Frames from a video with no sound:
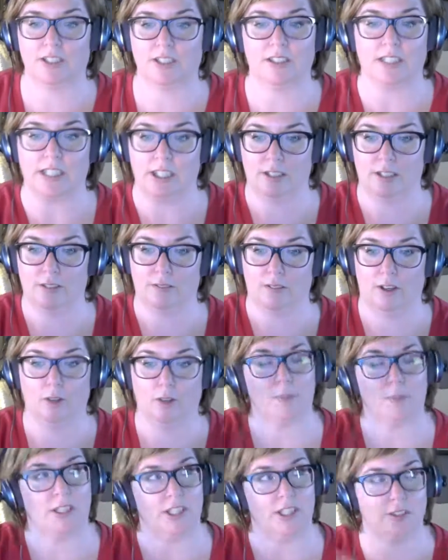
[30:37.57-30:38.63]
that you wrote,
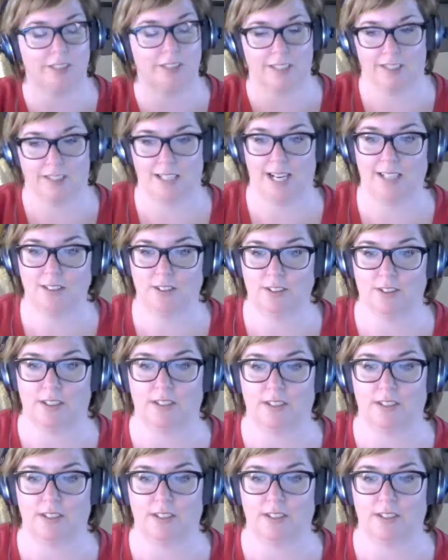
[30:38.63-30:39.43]
but you get to answer it.